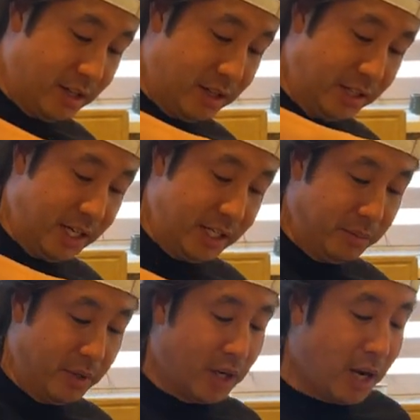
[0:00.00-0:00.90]
Look at this.
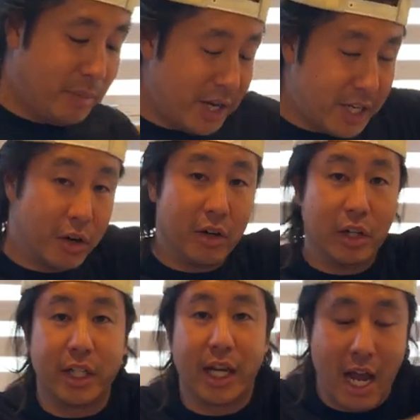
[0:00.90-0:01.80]
Come here and
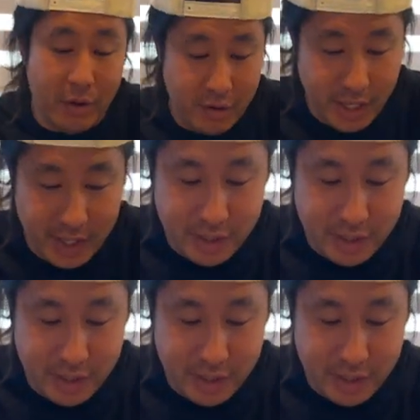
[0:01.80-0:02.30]
look at how nice